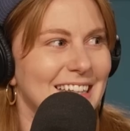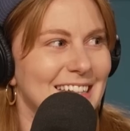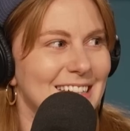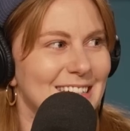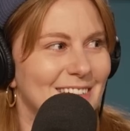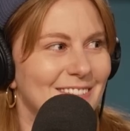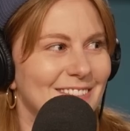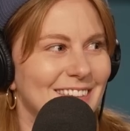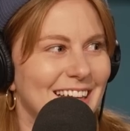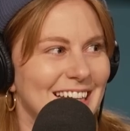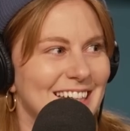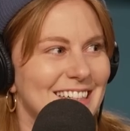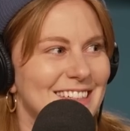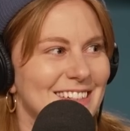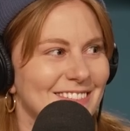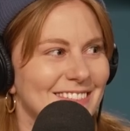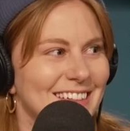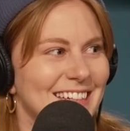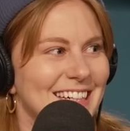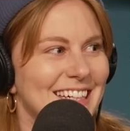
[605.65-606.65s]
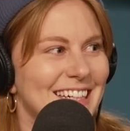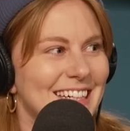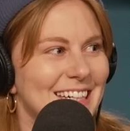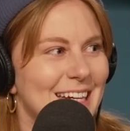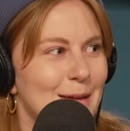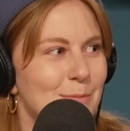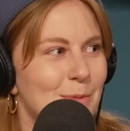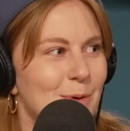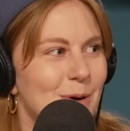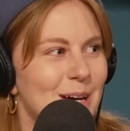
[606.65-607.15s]
don't like doing it
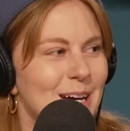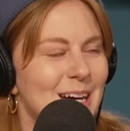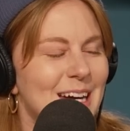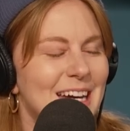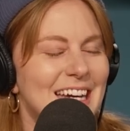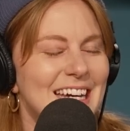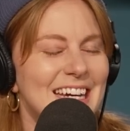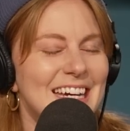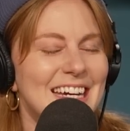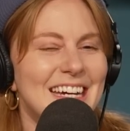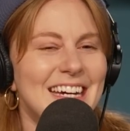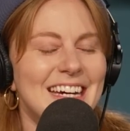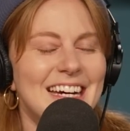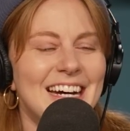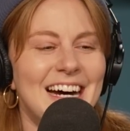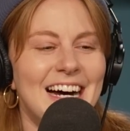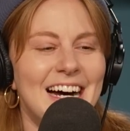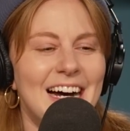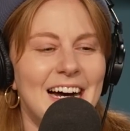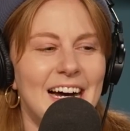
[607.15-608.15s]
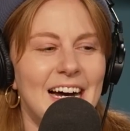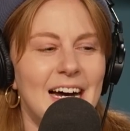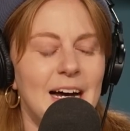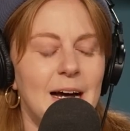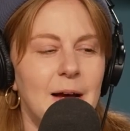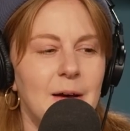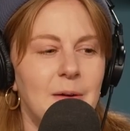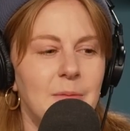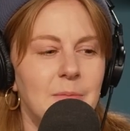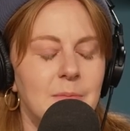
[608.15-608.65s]
anymore.
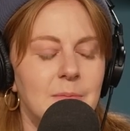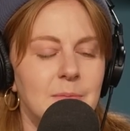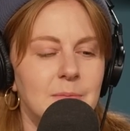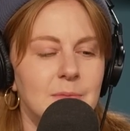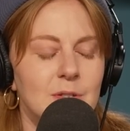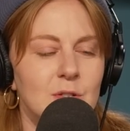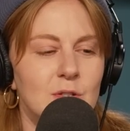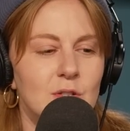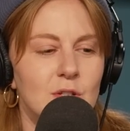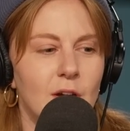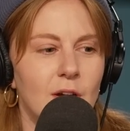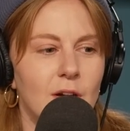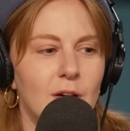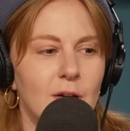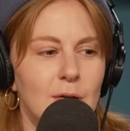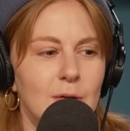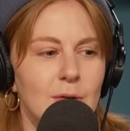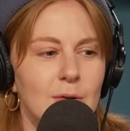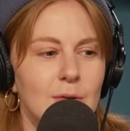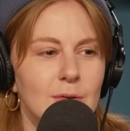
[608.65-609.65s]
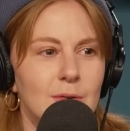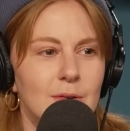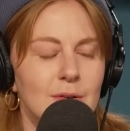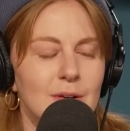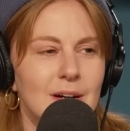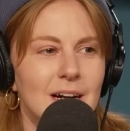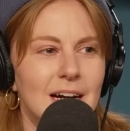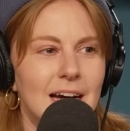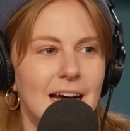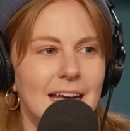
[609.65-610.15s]
Right. So
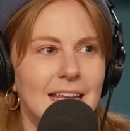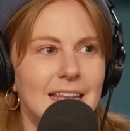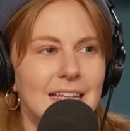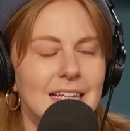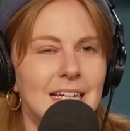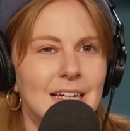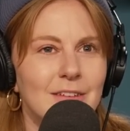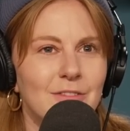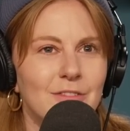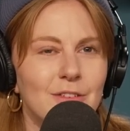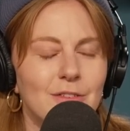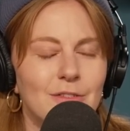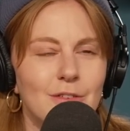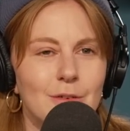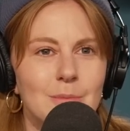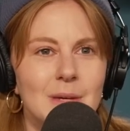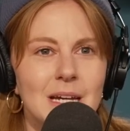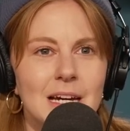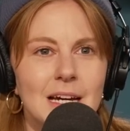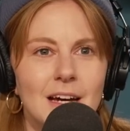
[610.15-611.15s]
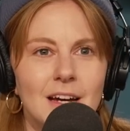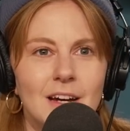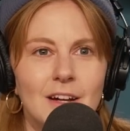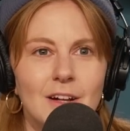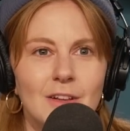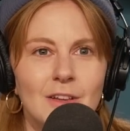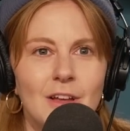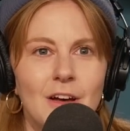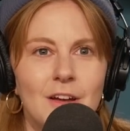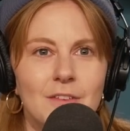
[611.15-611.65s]
I think for me,
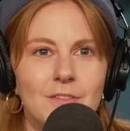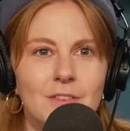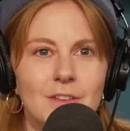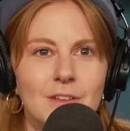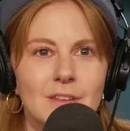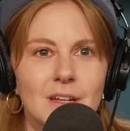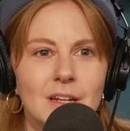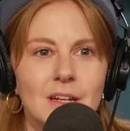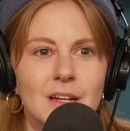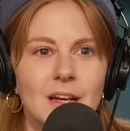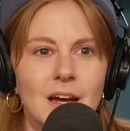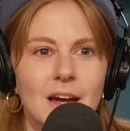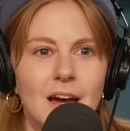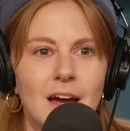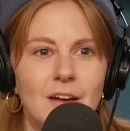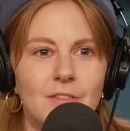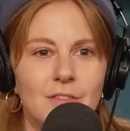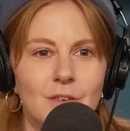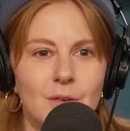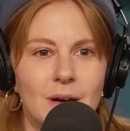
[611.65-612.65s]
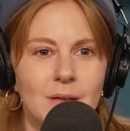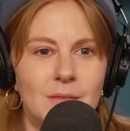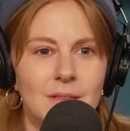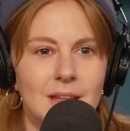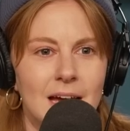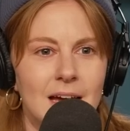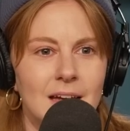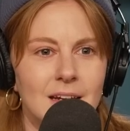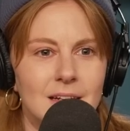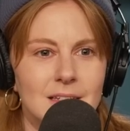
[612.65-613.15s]
a lot of the thinking I have around
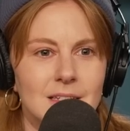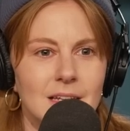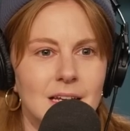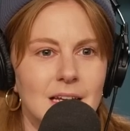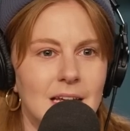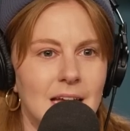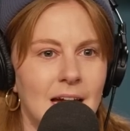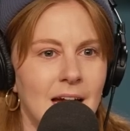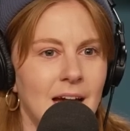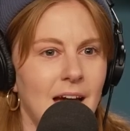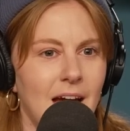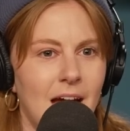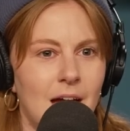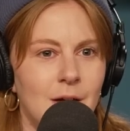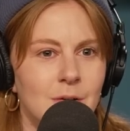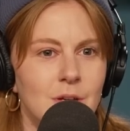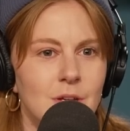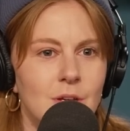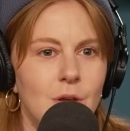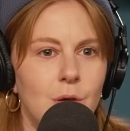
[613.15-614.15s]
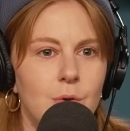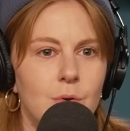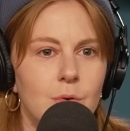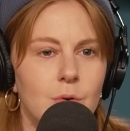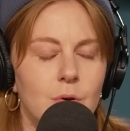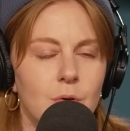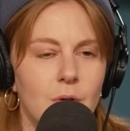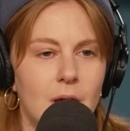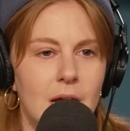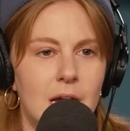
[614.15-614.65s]
that is like, yeah, how do you
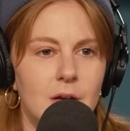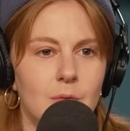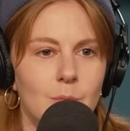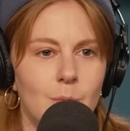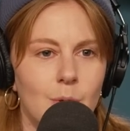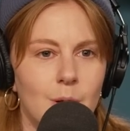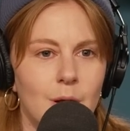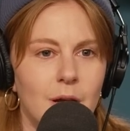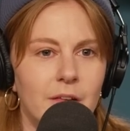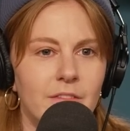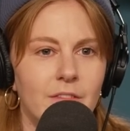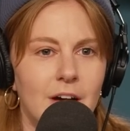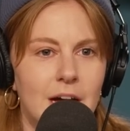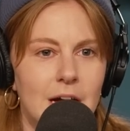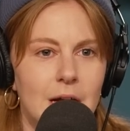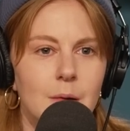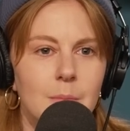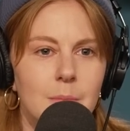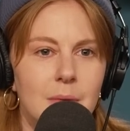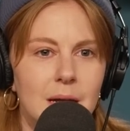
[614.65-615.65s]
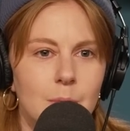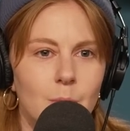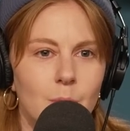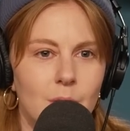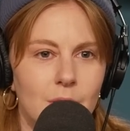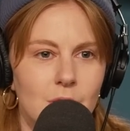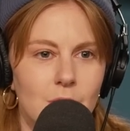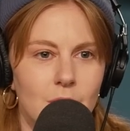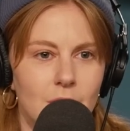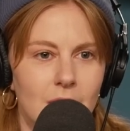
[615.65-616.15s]
create a work environment where
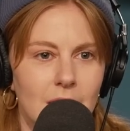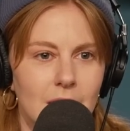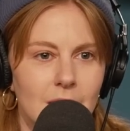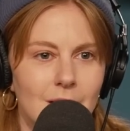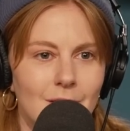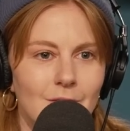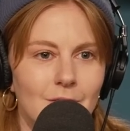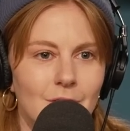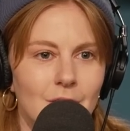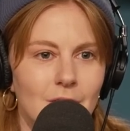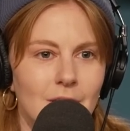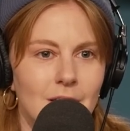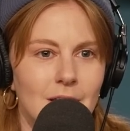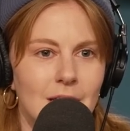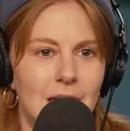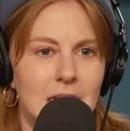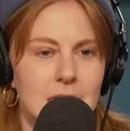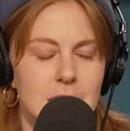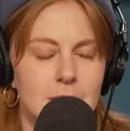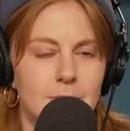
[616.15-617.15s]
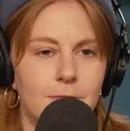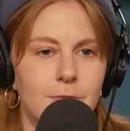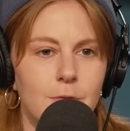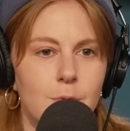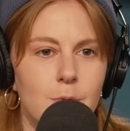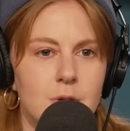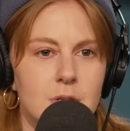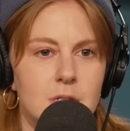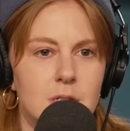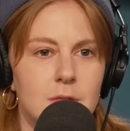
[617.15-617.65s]
you're kind of, it's
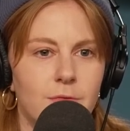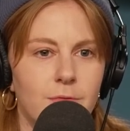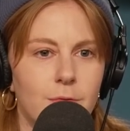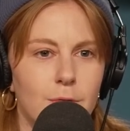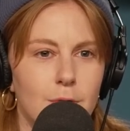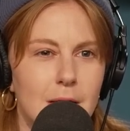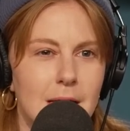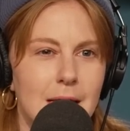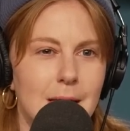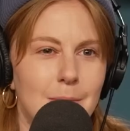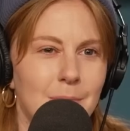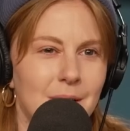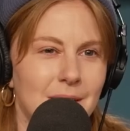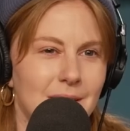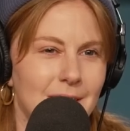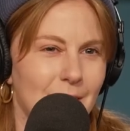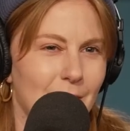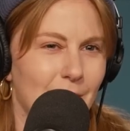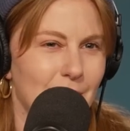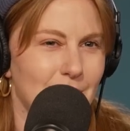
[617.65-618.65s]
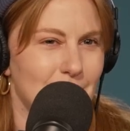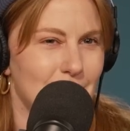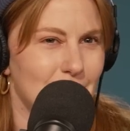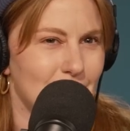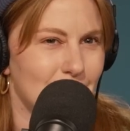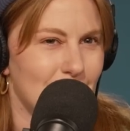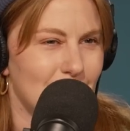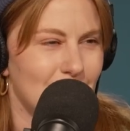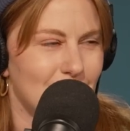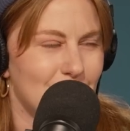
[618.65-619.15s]
force free, but there also
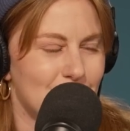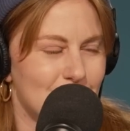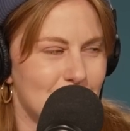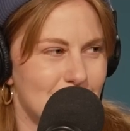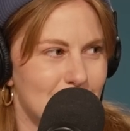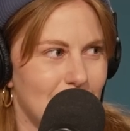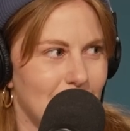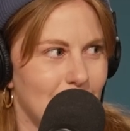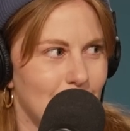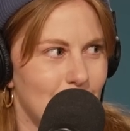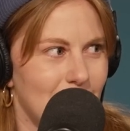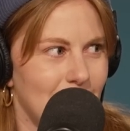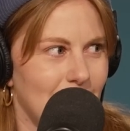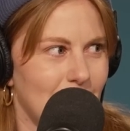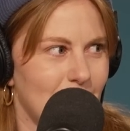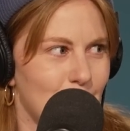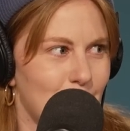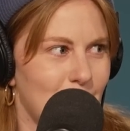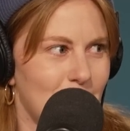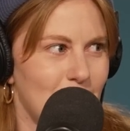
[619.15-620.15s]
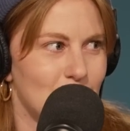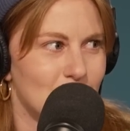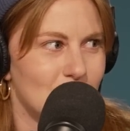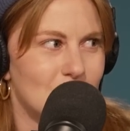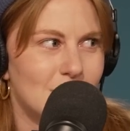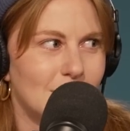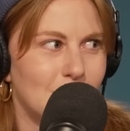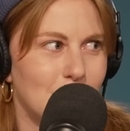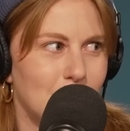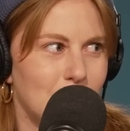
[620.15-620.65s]
are force elements, but you
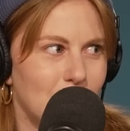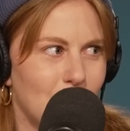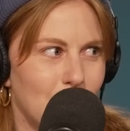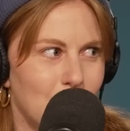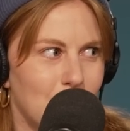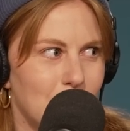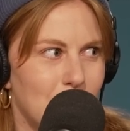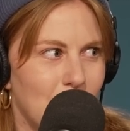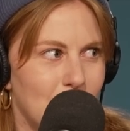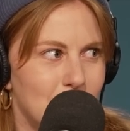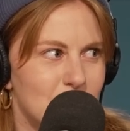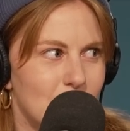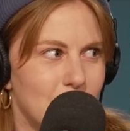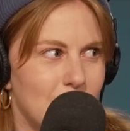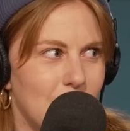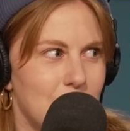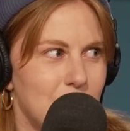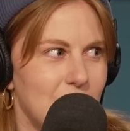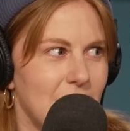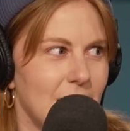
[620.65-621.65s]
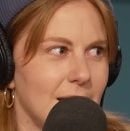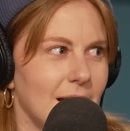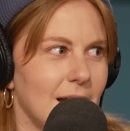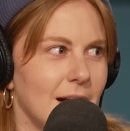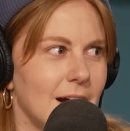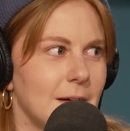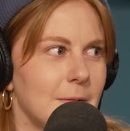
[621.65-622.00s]
still are right. pumped about being there.